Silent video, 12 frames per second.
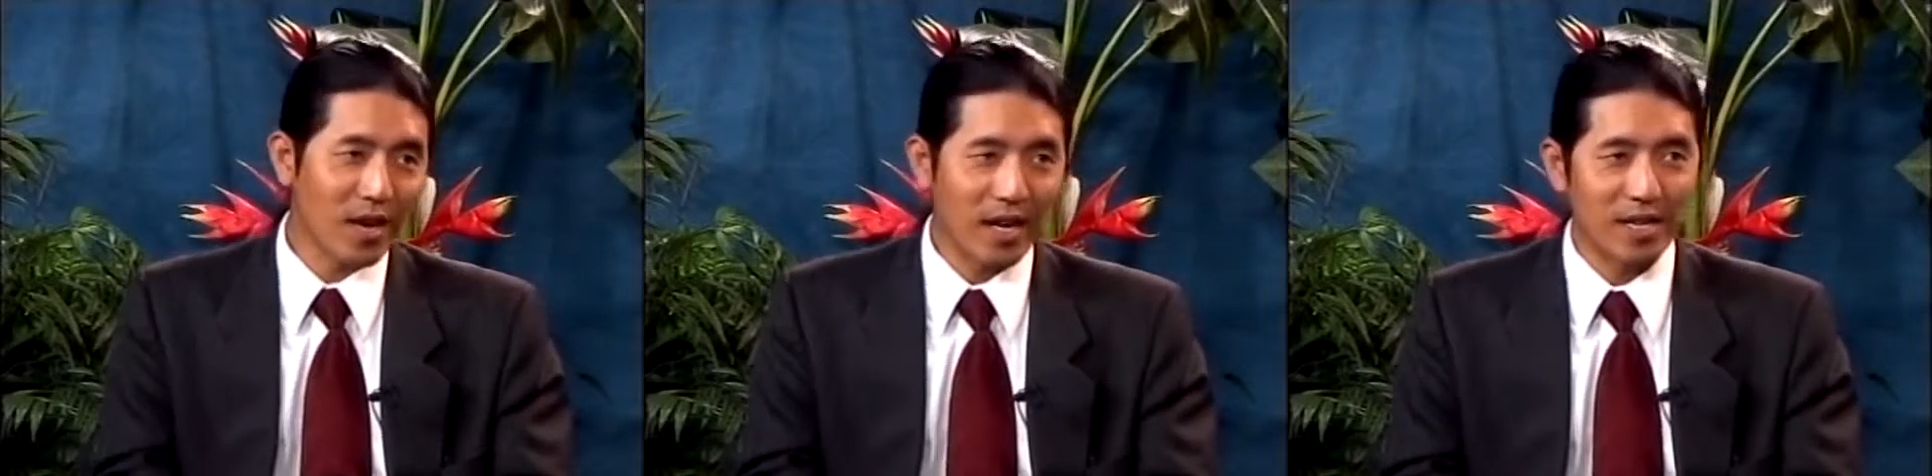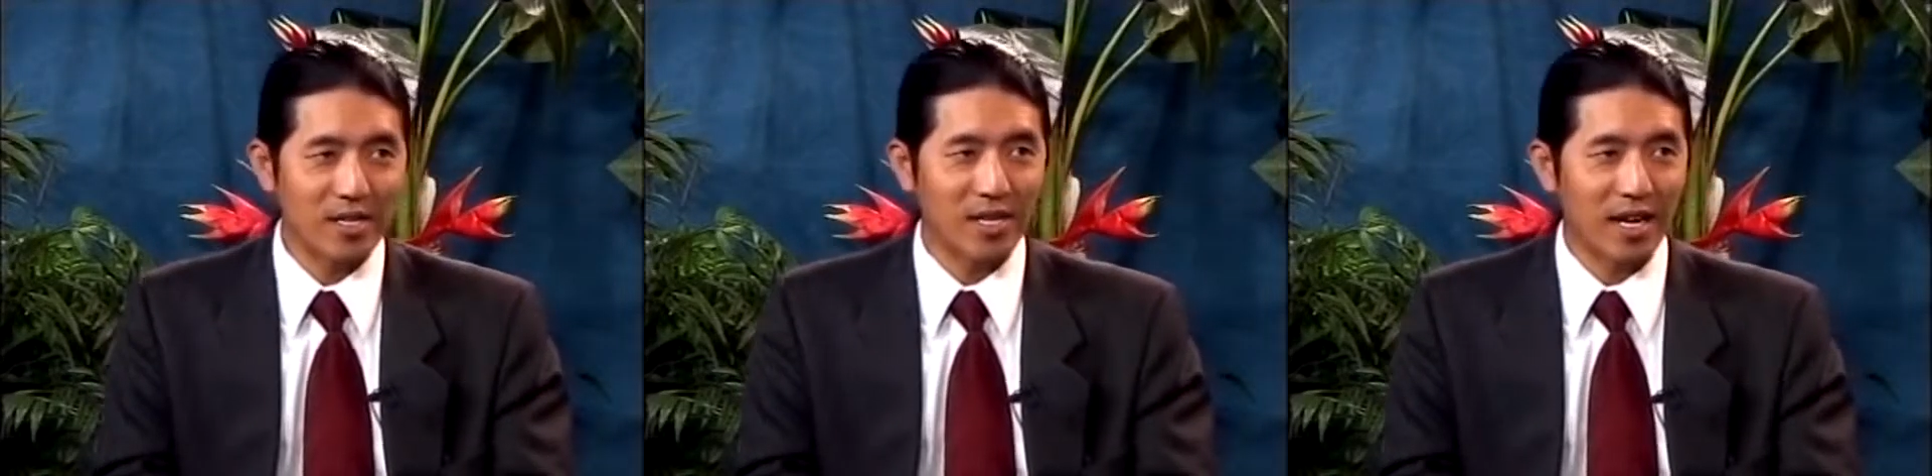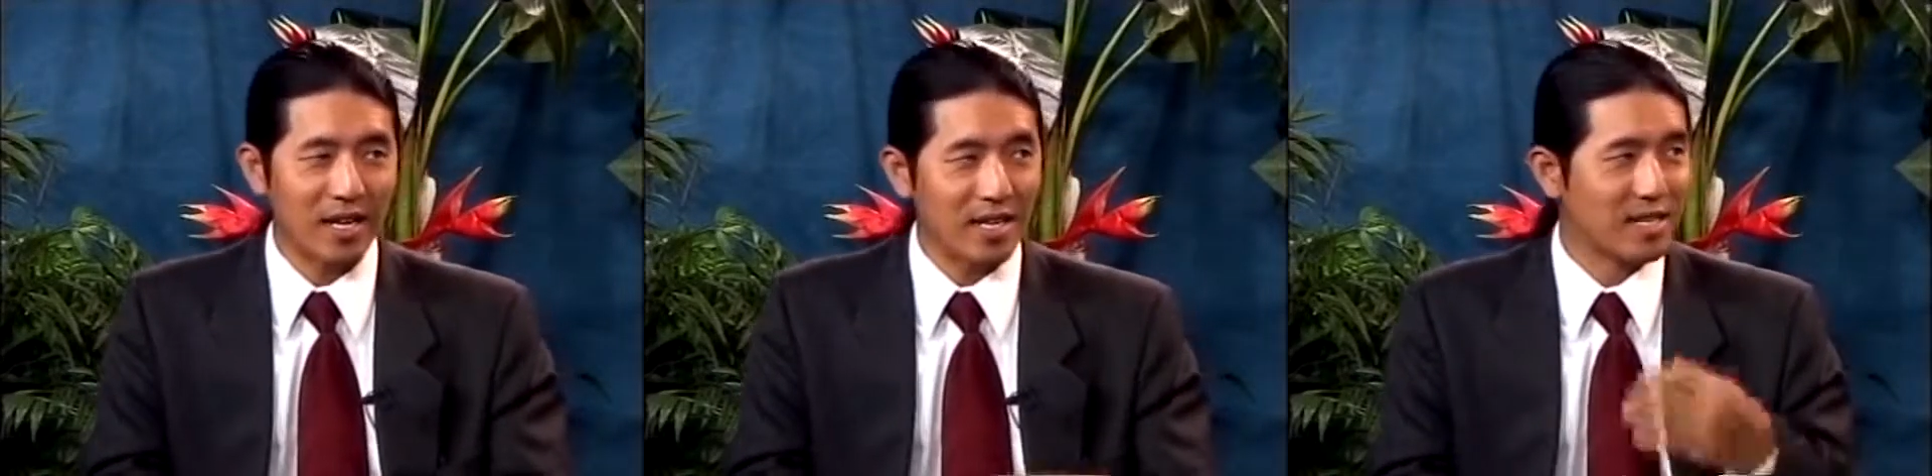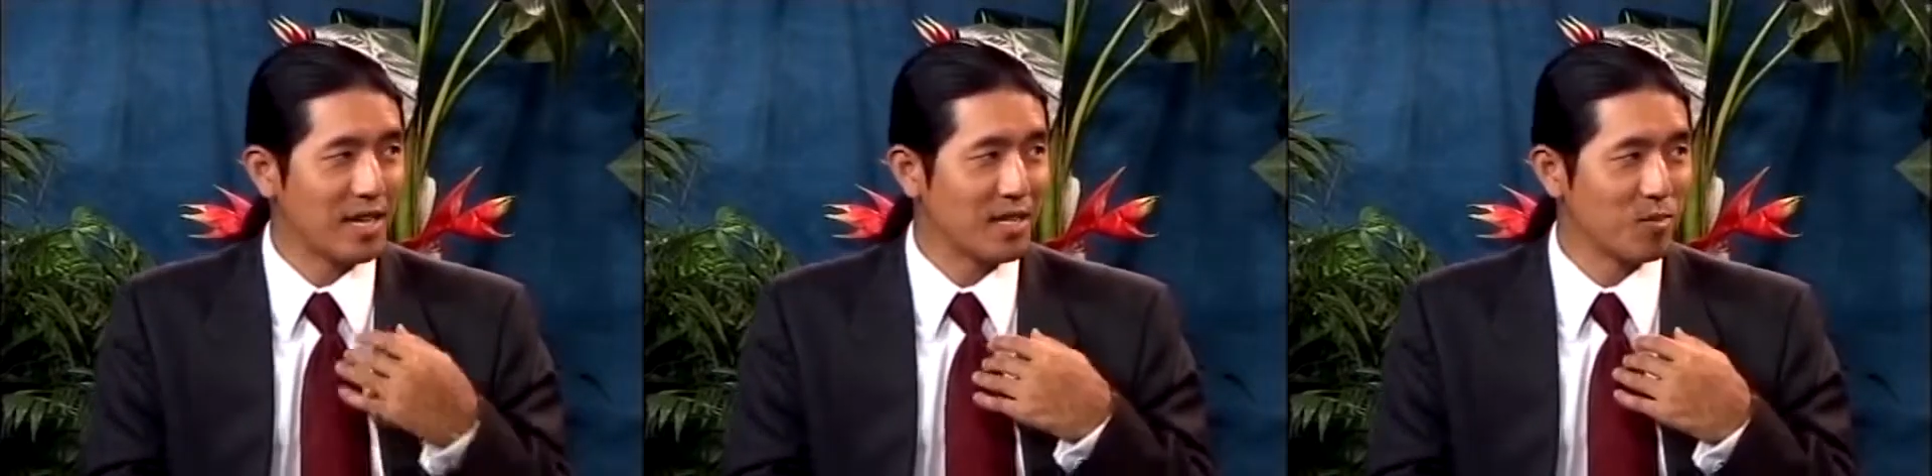at least
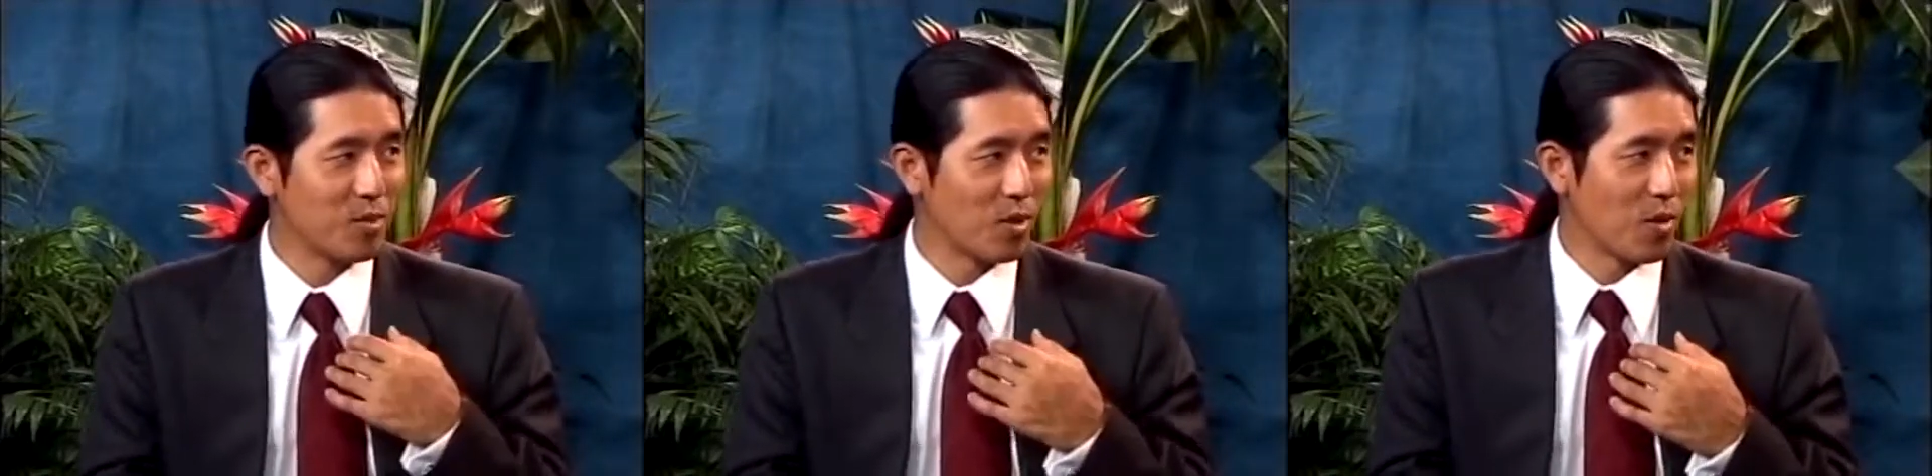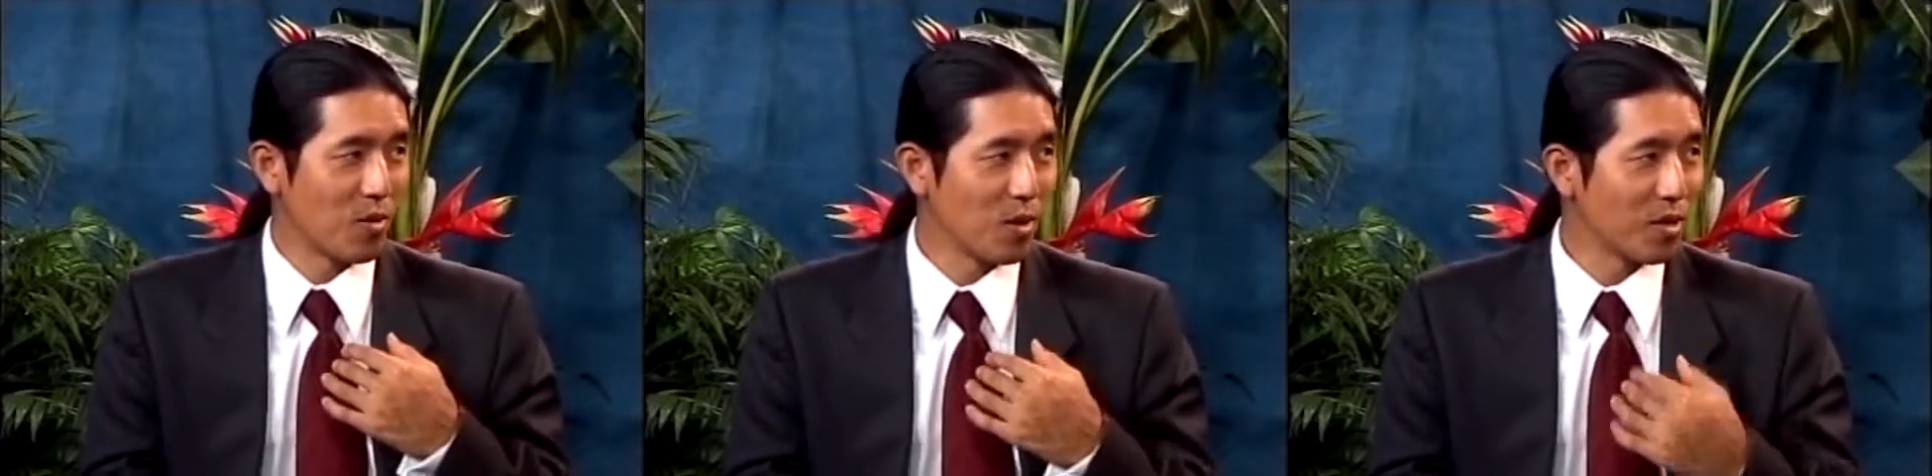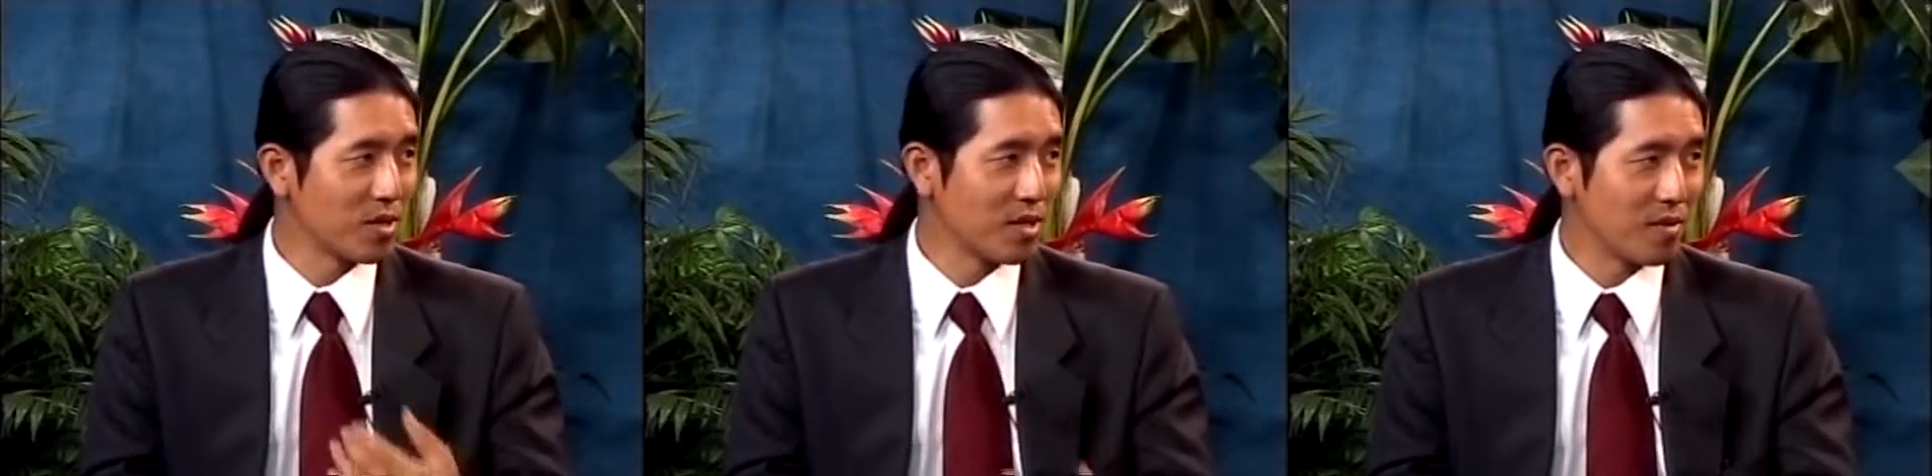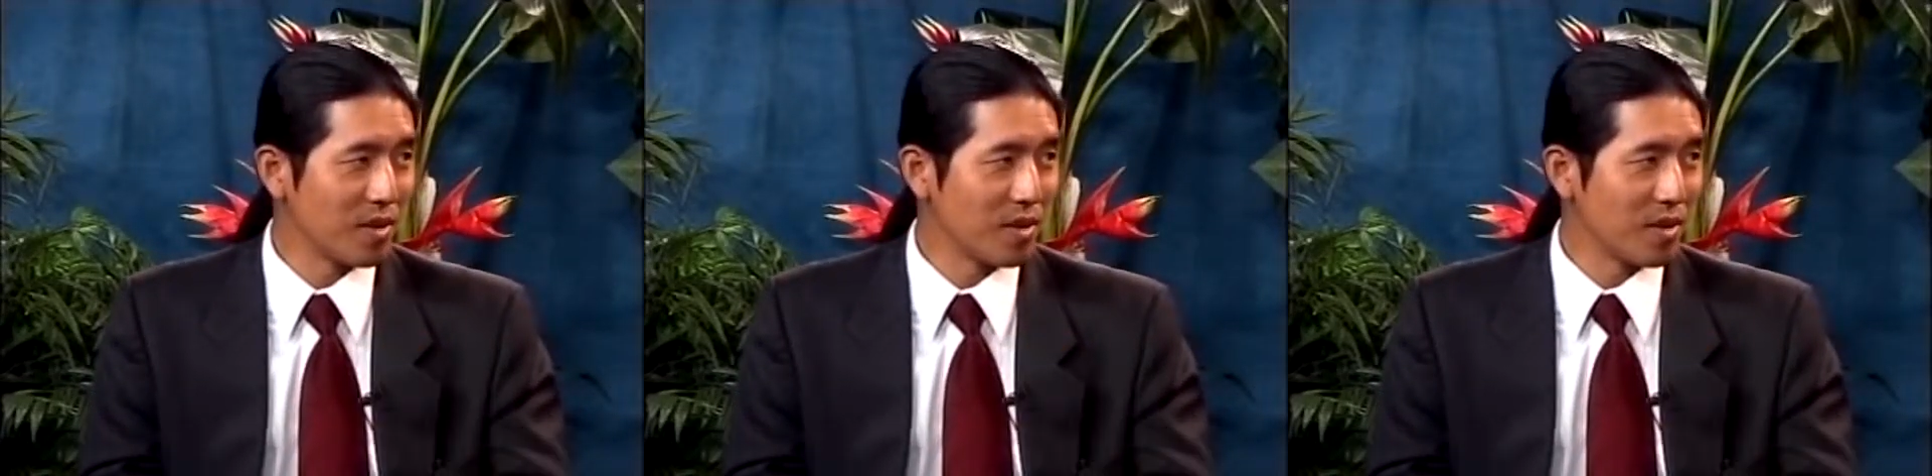get some sort of royalty, right?